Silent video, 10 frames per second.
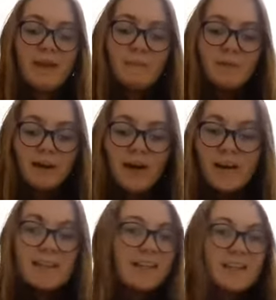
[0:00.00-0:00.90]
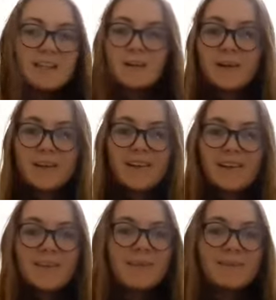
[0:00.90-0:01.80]
But I think he's quite
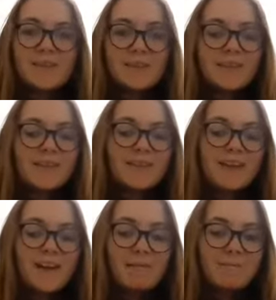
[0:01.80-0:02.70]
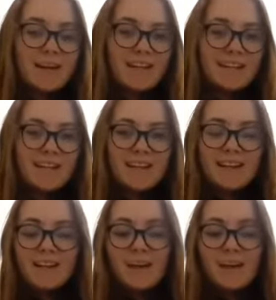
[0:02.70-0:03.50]
cute. I'm sure yours look amazing.